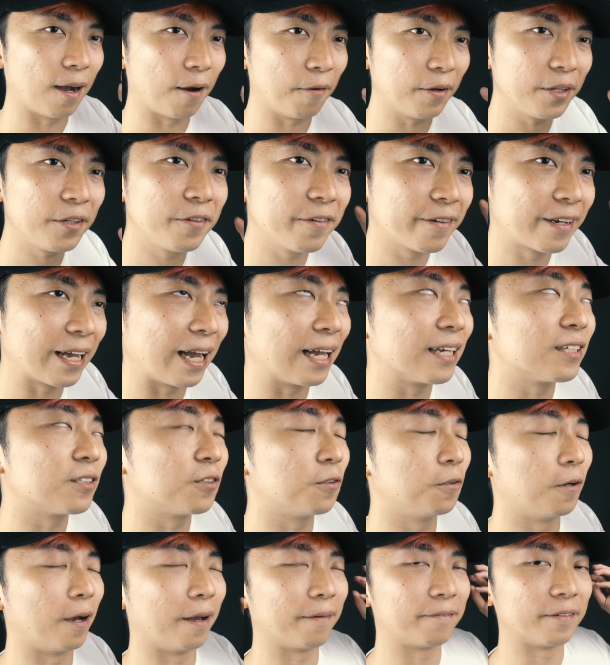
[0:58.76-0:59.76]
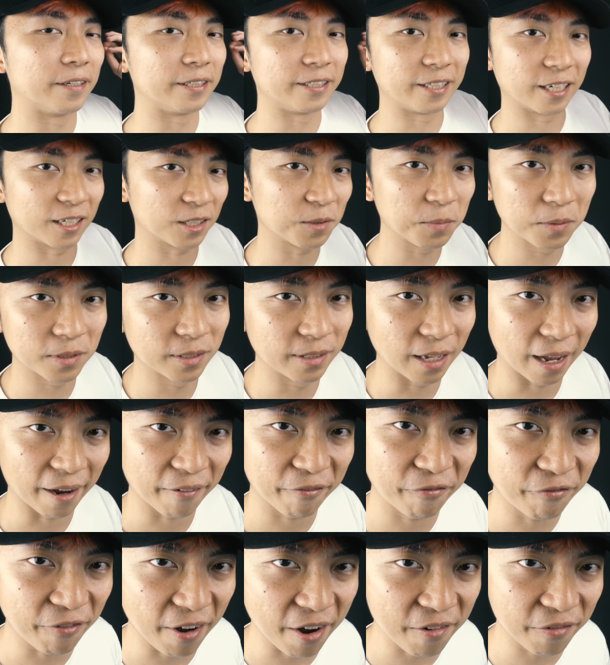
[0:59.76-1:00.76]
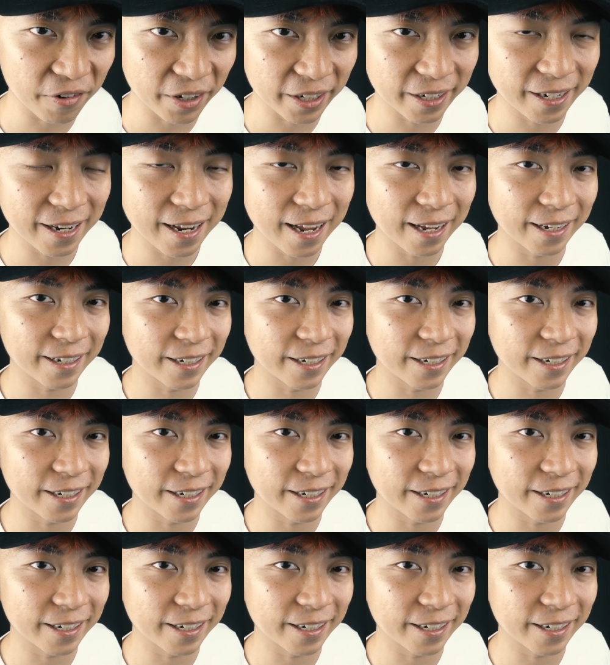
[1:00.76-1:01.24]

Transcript: I want you guys who have the Jaspas deck Favorite Day